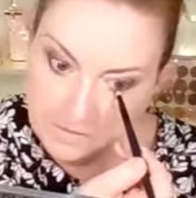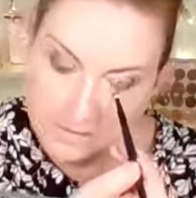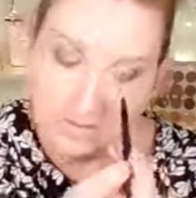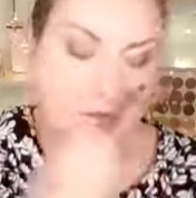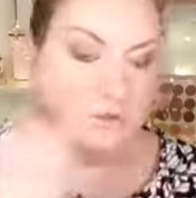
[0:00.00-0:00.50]

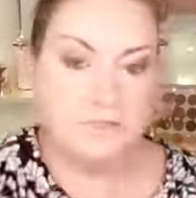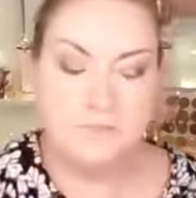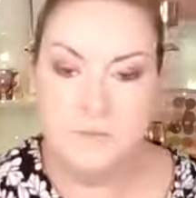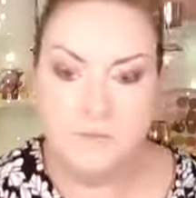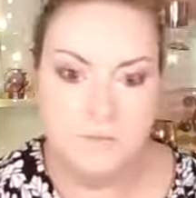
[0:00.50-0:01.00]
I know lots of
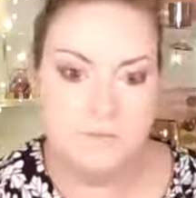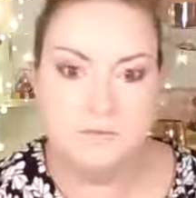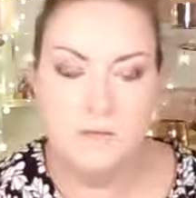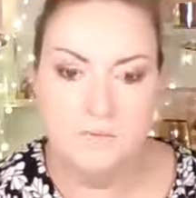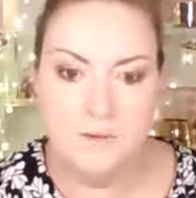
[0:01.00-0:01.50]
people
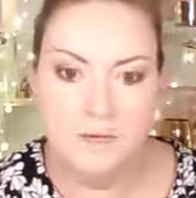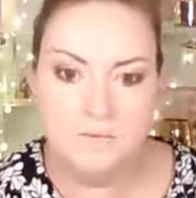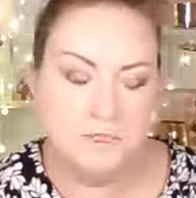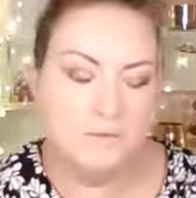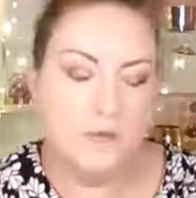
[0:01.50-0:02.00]
swear by it,
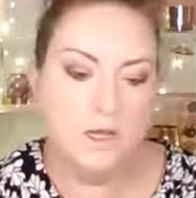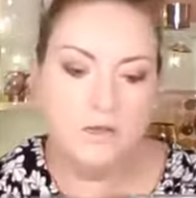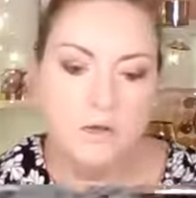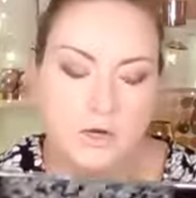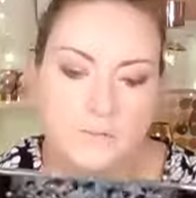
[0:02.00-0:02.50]
which is why I
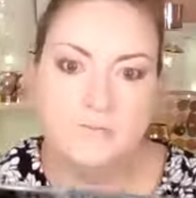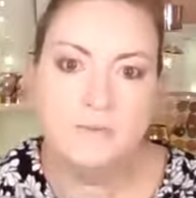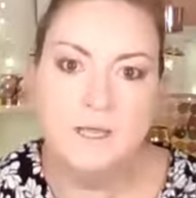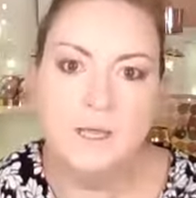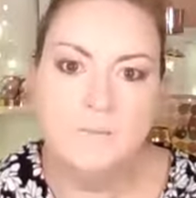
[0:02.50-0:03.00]
got it,
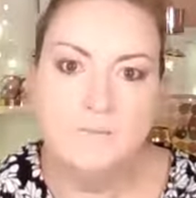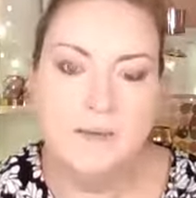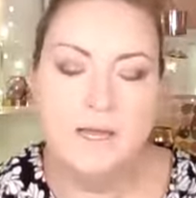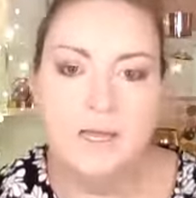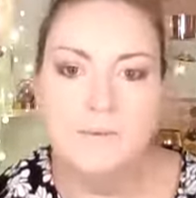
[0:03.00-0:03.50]

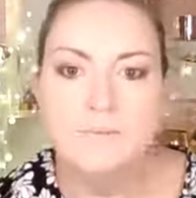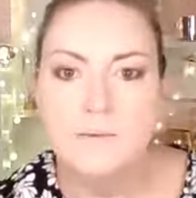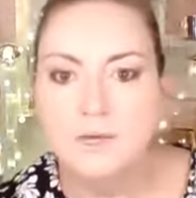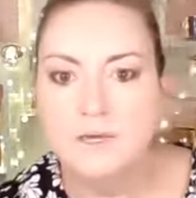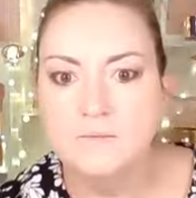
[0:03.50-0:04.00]
but
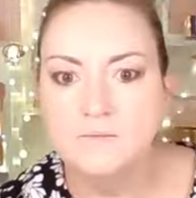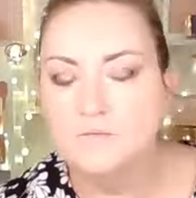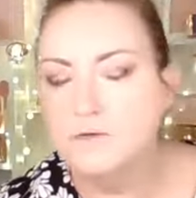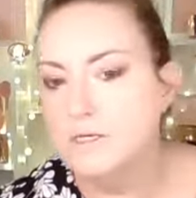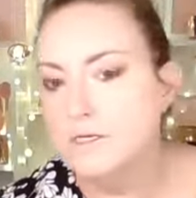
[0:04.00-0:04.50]
I'm
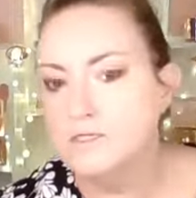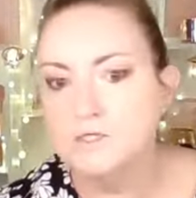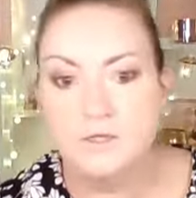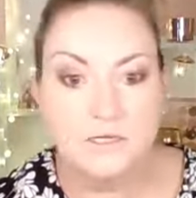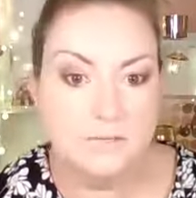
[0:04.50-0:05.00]
really
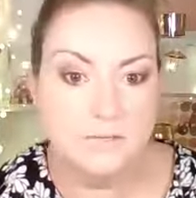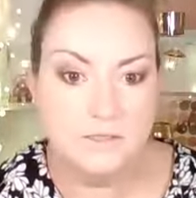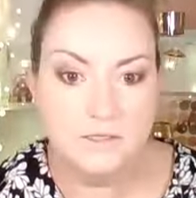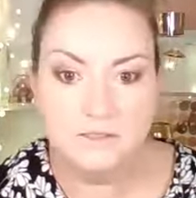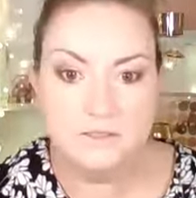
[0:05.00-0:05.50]
struggling with
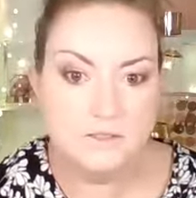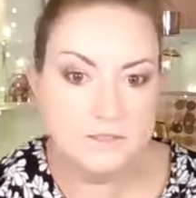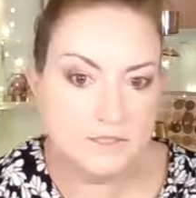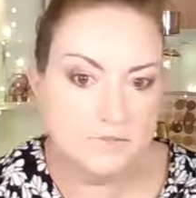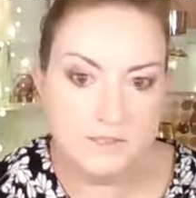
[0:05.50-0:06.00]
it. So it's
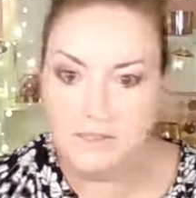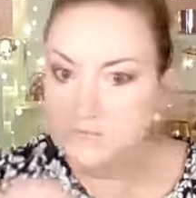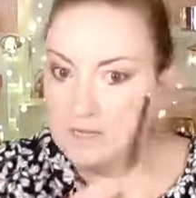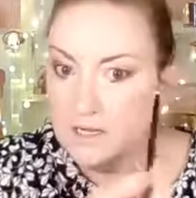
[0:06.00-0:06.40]
actually making it a bit